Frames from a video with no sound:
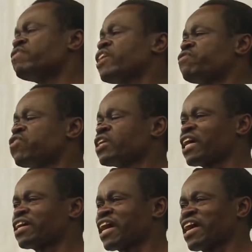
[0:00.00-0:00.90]
Then they
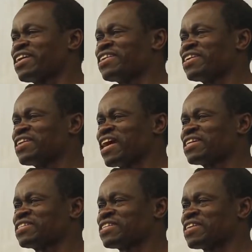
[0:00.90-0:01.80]
fought again
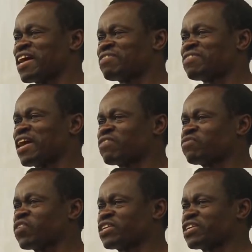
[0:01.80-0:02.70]
in
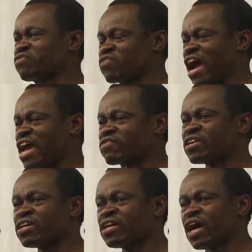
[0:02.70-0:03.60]

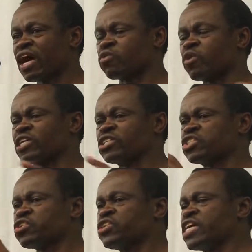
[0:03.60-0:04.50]
1945. And
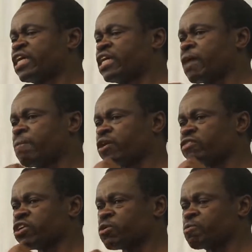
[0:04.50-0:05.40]
what is unique
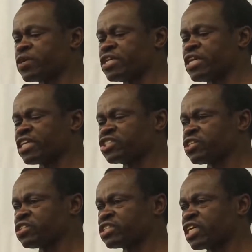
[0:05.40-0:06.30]
about the European
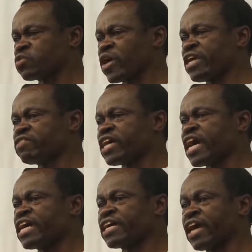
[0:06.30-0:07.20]
nations is that
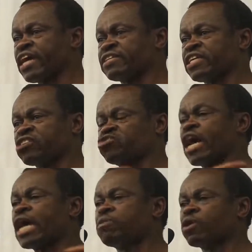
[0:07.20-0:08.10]
when they are engaged
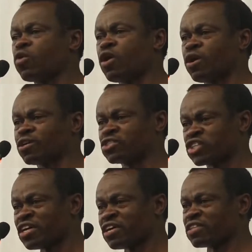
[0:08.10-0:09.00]
in tribal
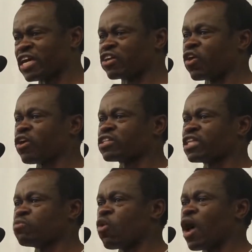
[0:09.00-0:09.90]
wars, they
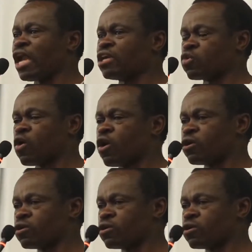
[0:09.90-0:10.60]
call them world